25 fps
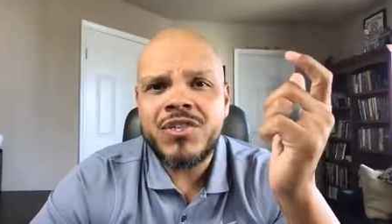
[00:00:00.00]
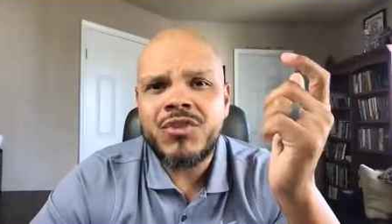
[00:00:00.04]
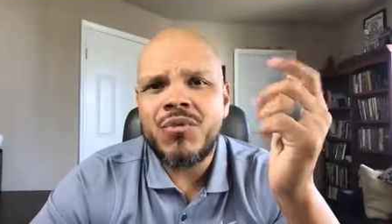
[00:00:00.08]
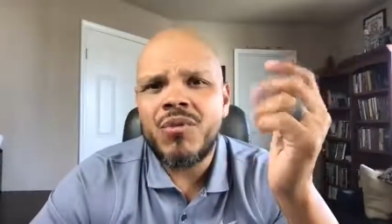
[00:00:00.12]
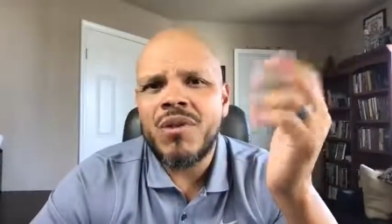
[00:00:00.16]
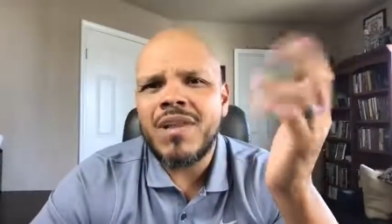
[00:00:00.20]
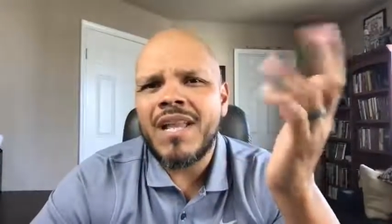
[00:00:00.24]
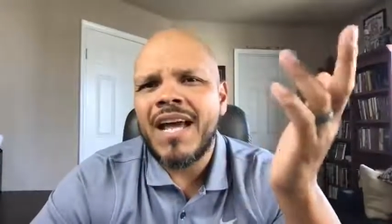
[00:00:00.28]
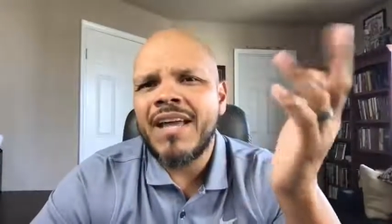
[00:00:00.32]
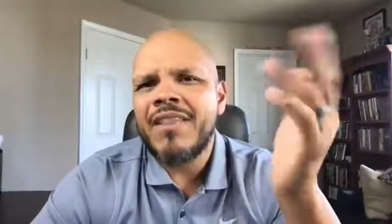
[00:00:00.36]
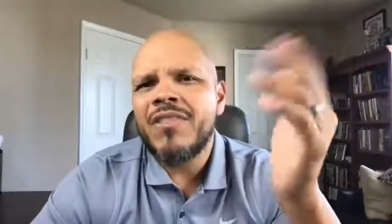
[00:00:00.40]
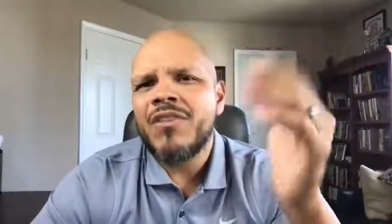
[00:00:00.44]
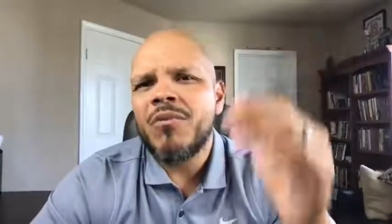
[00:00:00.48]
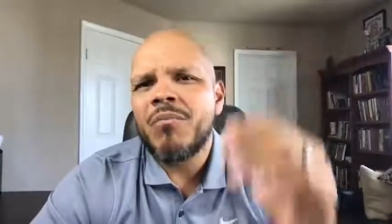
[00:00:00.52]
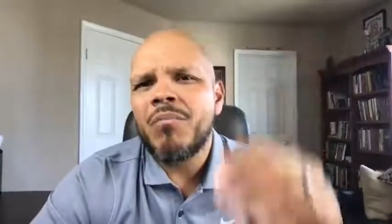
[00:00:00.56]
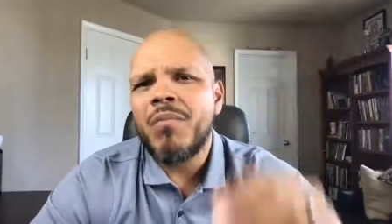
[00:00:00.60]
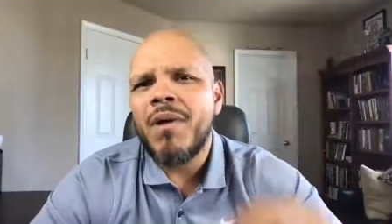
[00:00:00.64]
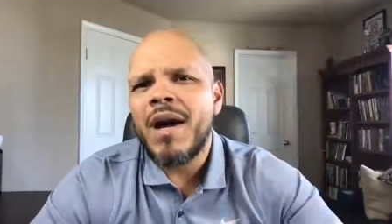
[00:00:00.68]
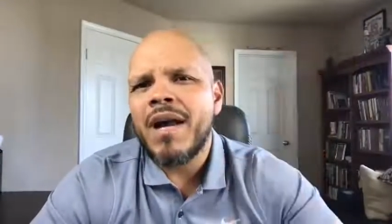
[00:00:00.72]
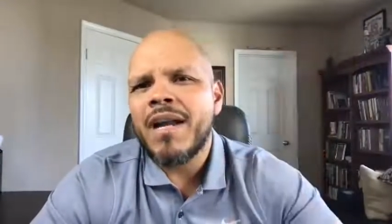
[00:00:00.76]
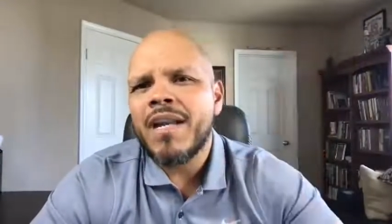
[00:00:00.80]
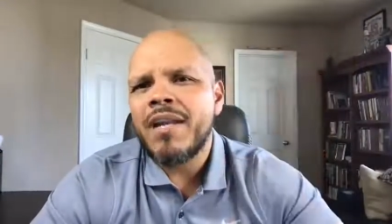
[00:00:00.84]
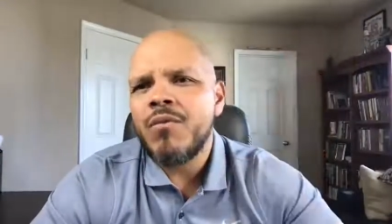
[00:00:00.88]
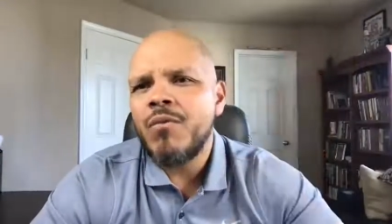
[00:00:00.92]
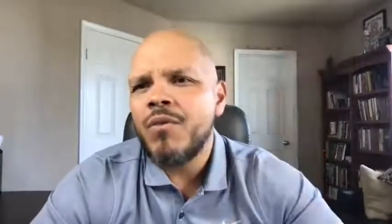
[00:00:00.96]
to align their
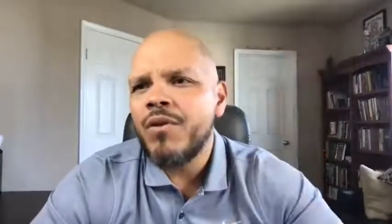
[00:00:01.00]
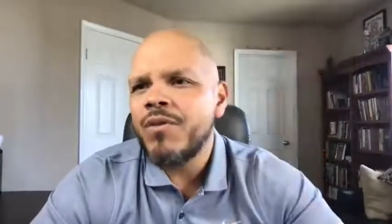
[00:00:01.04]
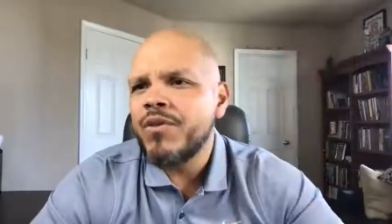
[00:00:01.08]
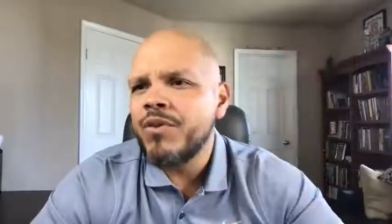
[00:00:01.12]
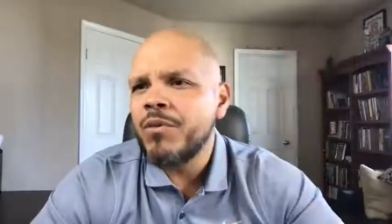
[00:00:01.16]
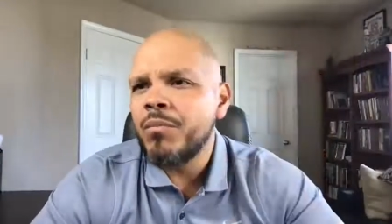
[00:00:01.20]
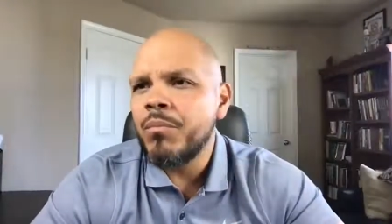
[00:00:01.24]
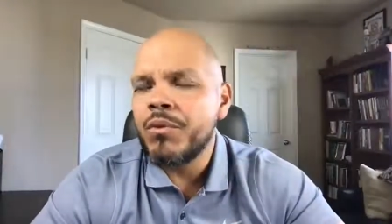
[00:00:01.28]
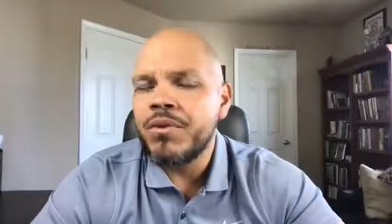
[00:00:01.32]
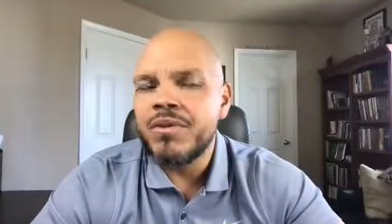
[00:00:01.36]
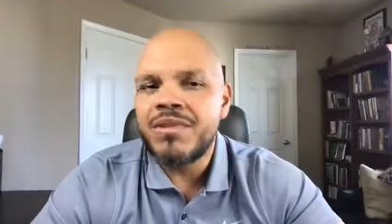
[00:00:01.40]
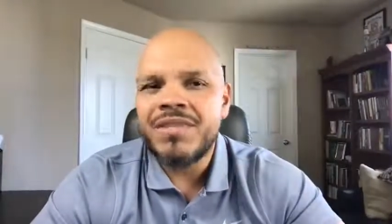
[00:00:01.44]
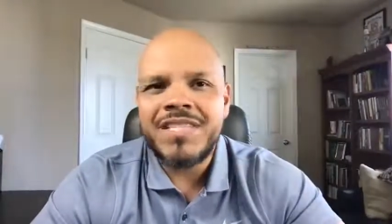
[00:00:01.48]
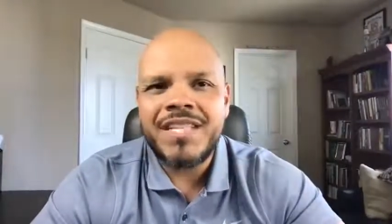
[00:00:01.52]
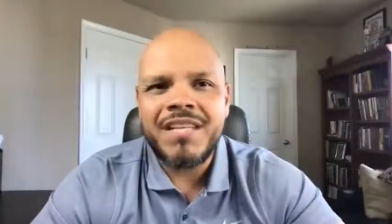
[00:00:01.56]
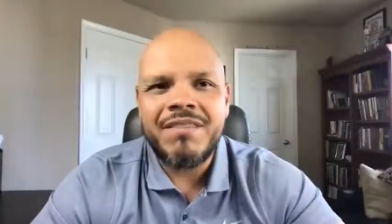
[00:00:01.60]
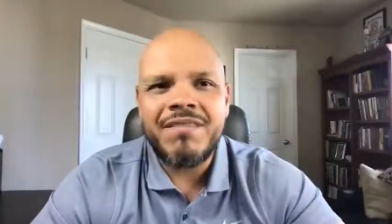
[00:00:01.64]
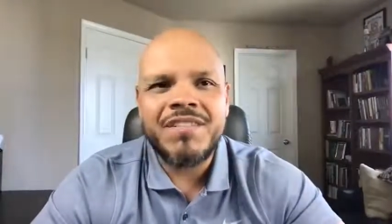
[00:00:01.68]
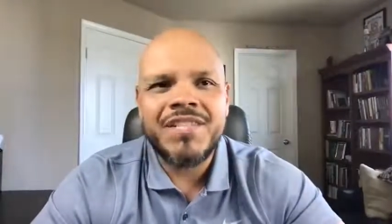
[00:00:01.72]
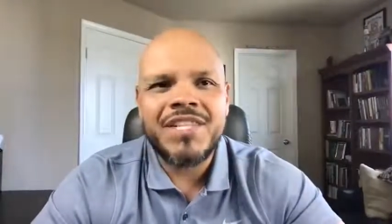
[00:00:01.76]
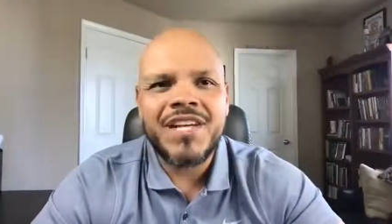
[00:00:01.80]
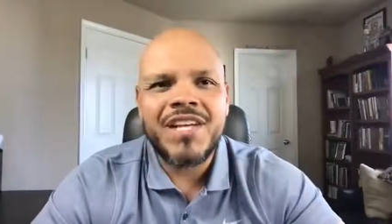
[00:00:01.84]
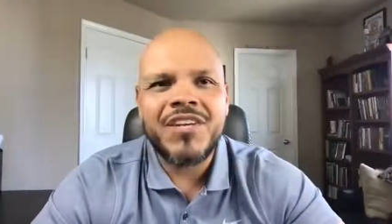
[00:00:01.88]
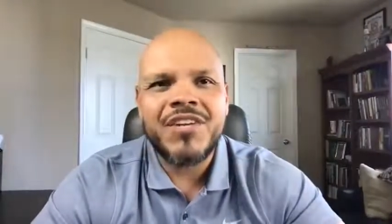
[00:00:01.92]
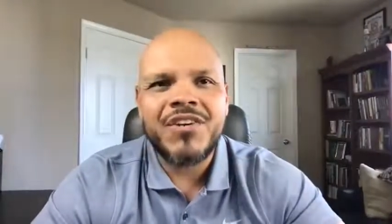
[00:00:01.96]
body with their
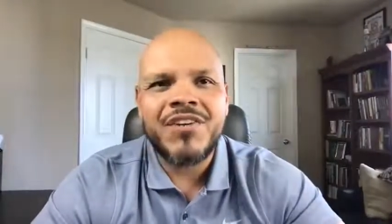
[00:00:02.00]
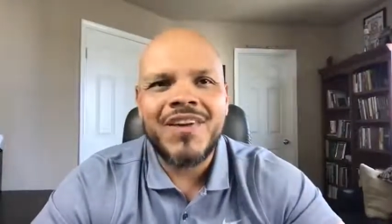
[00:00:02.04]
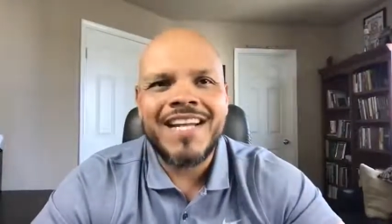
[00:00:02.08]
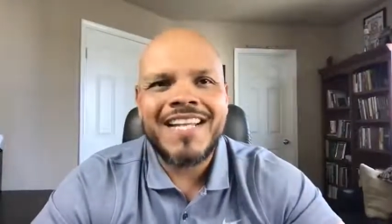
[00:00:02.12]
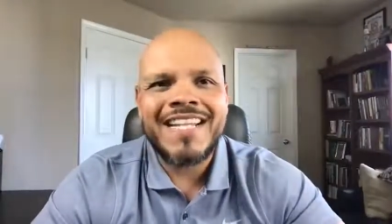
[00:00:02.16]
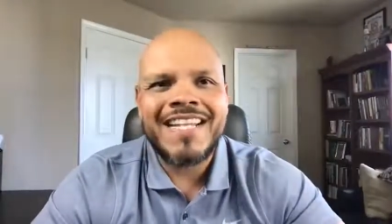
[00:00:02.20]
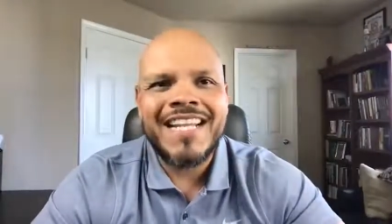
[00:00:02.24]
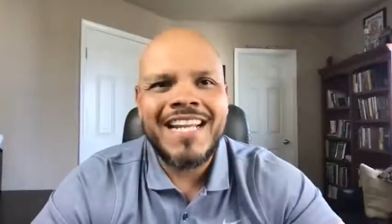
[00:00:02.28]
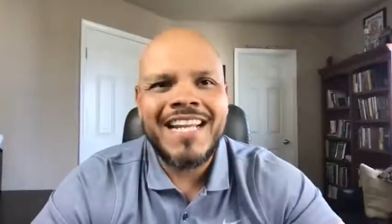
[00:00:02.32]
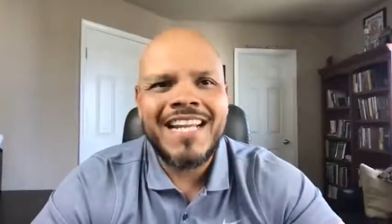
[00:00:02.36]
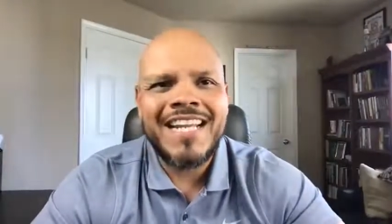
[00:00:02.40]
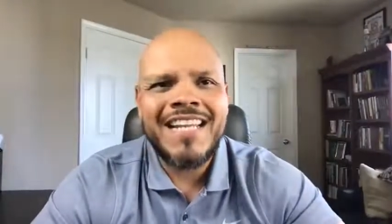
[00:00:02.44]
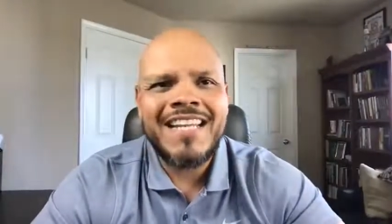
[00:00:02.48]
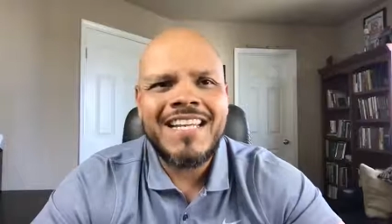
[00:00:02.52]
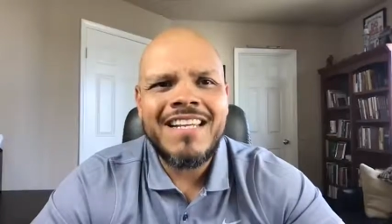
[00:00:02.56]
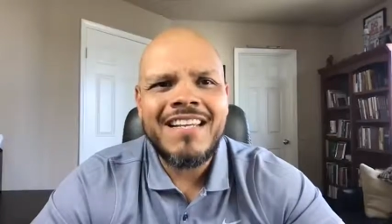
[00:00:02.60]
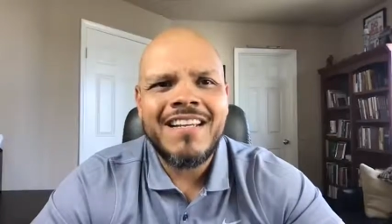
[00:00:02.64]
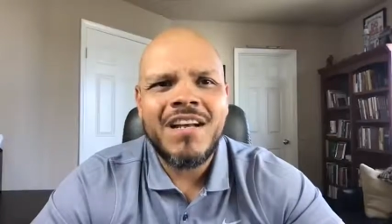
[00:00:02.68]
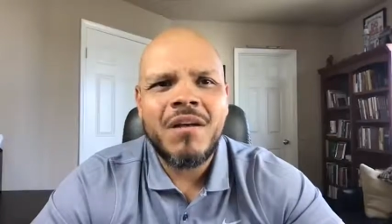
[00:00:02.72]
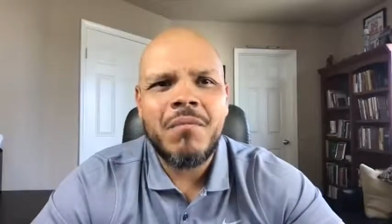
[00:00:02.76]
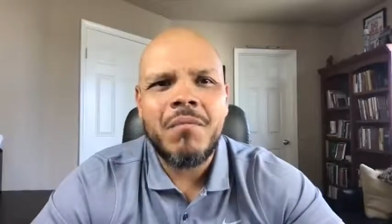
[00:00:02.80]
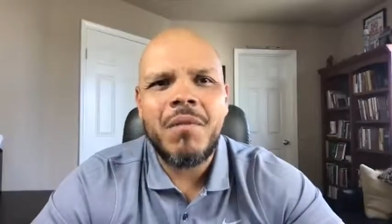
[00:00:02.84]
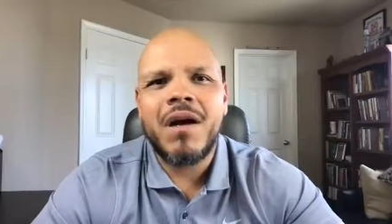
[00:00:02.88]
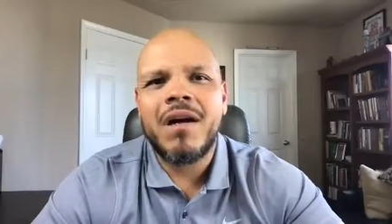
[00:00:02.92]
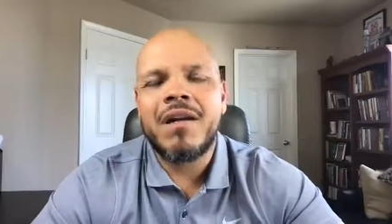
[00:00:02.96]
perceived gender identity?
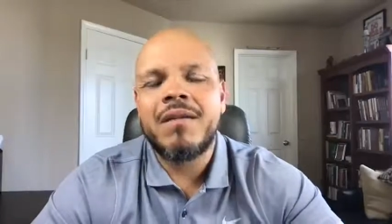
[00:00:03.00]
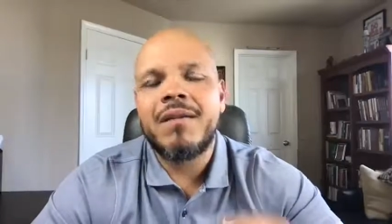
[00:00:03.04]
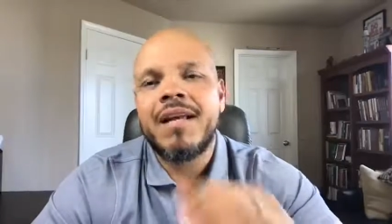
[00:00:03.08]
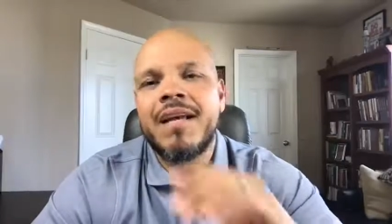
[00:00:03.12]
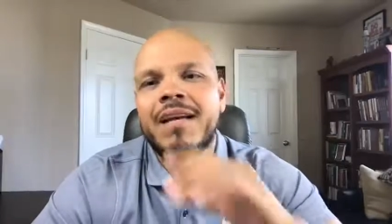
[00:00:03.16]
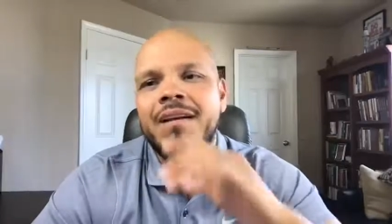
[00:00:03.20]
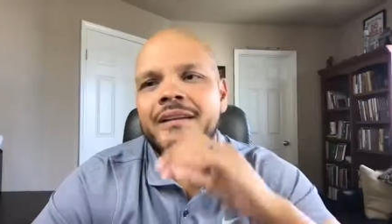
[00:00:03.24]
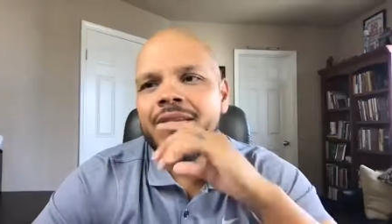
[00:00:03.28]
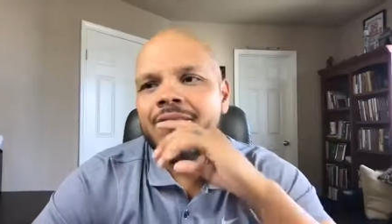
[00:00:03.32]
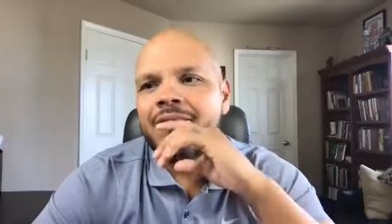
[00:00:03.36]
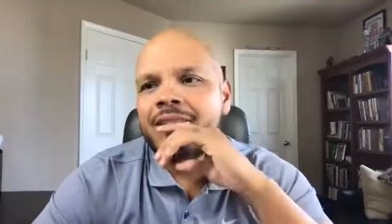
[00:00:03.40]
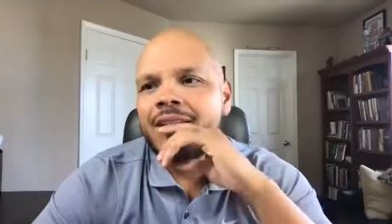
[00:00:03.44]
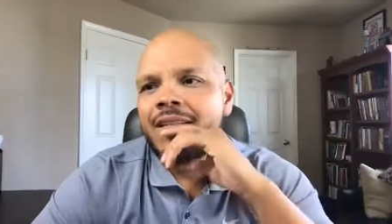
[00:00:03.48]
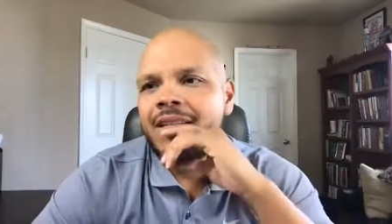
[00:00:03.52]
Come on now.